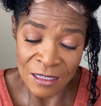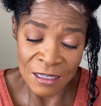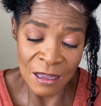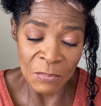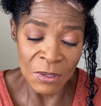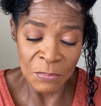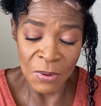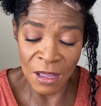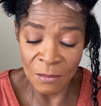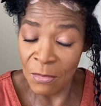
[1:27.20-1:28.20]
Couple of
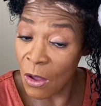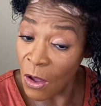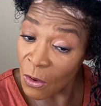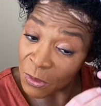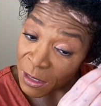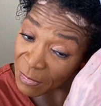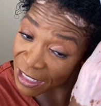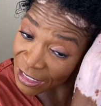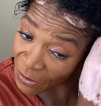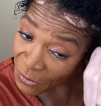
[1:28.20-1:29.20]
pumps. Oh, let me
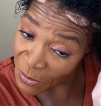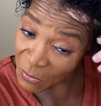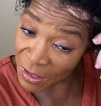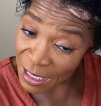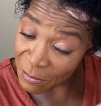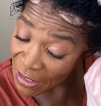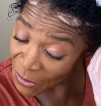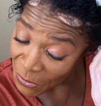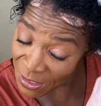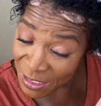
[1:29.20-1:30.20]
show you what I'm
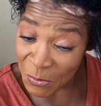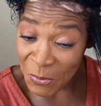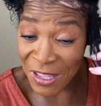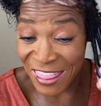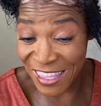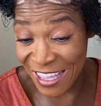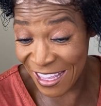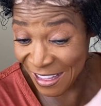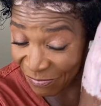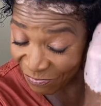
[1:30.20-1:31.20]
using with
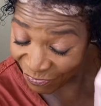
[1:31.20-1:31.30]
it.